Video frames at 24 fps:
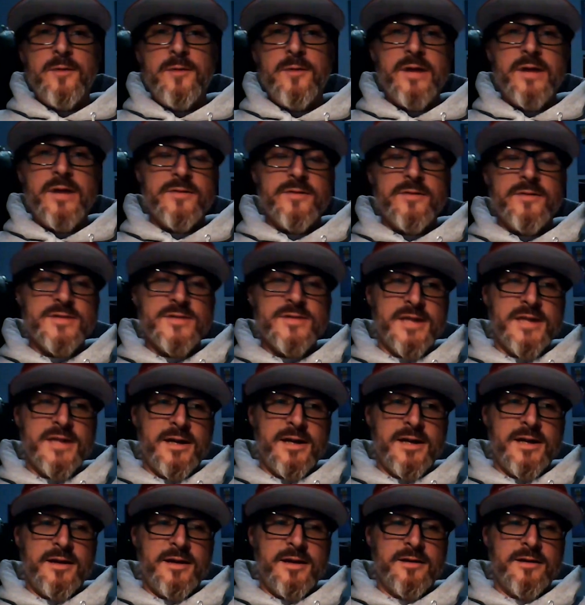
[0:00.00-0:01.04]
I would have to
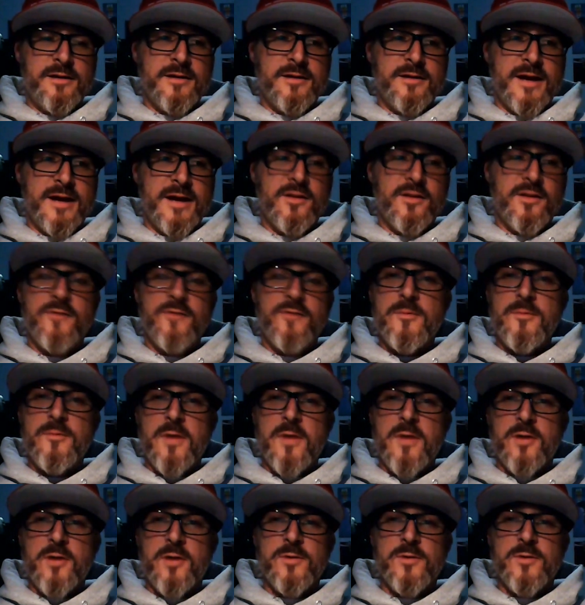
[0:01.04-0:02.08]
say I love the
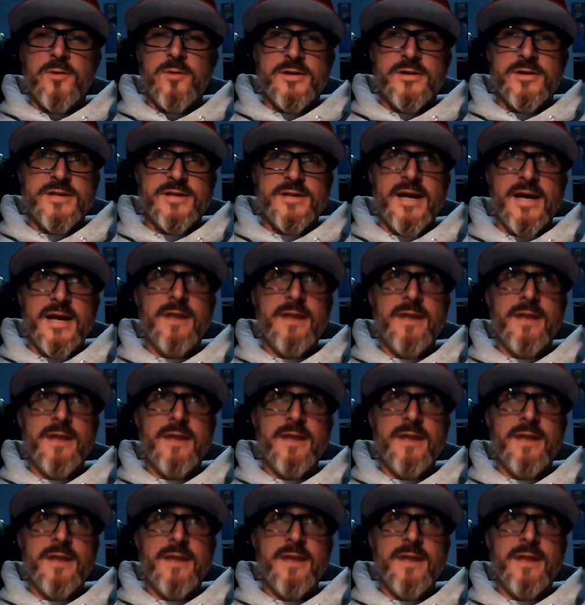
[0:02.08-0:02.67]
Mark I's.